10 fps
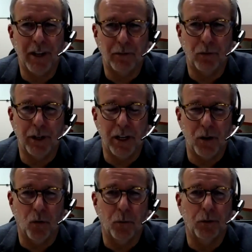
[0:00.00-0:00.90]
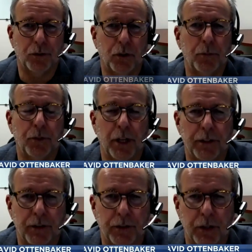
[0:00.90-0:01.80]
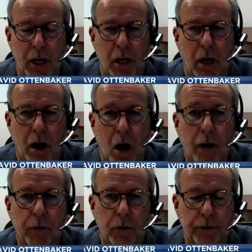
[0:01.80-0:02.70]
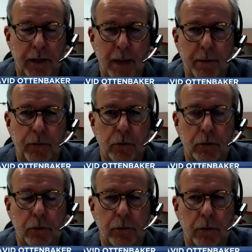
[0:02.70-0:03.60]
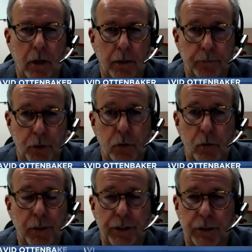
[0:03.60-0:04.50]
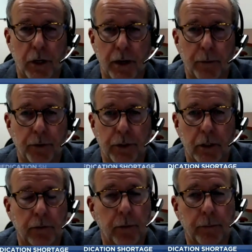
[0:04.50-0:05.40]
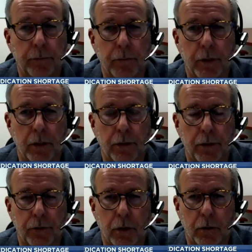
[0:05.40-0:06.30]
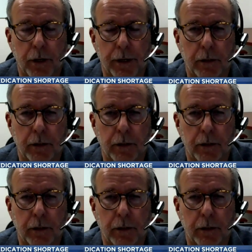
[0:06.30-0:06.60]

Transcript: we would in normal circumstances offer Tamiflu uh, two, we just aren't able to give them the, the drug right